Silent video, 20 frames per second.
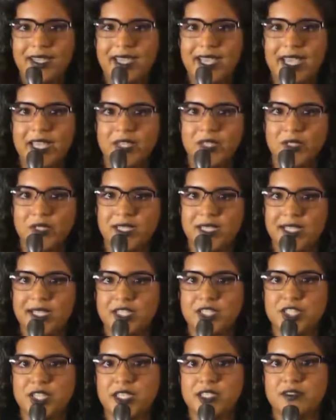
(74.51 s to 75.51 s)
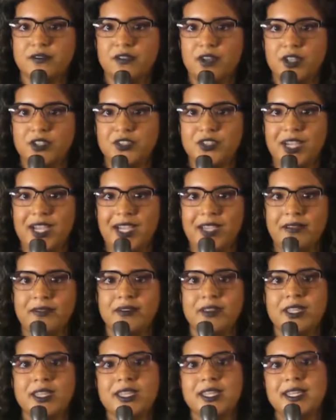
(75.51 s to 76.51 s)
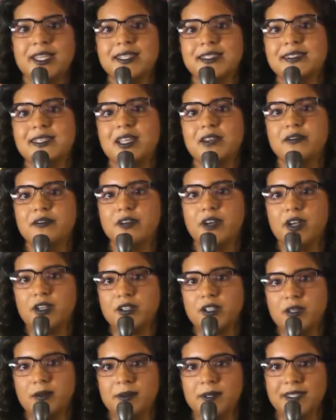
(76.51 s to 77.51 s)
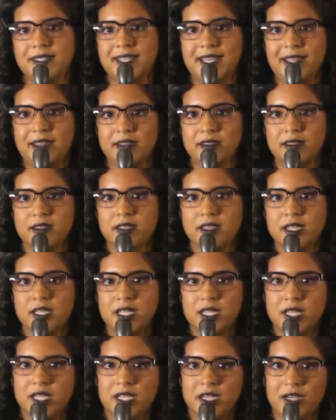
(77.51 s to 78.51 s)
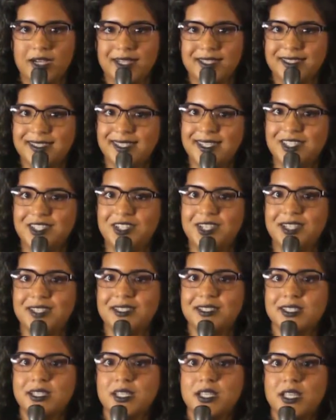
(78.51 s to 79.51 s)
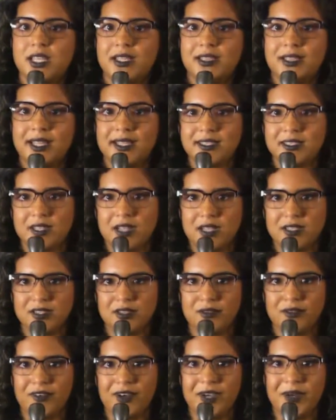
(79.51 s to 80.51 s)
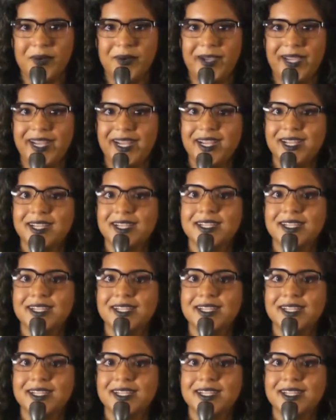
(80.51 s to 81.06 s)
Annual NHS Fall Drive is set for October 10th here at CHS. That's not so far away.